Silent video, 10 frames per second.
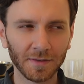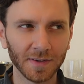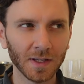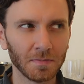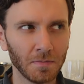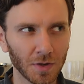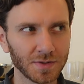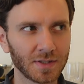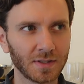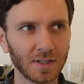I feel like
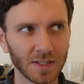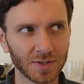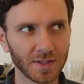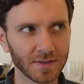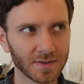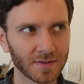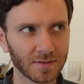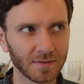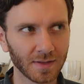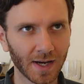most kitchens
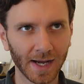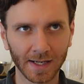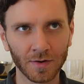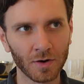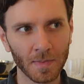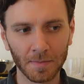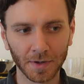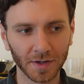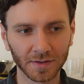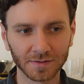that I can
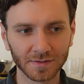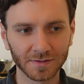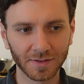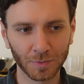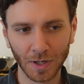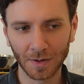remember from when I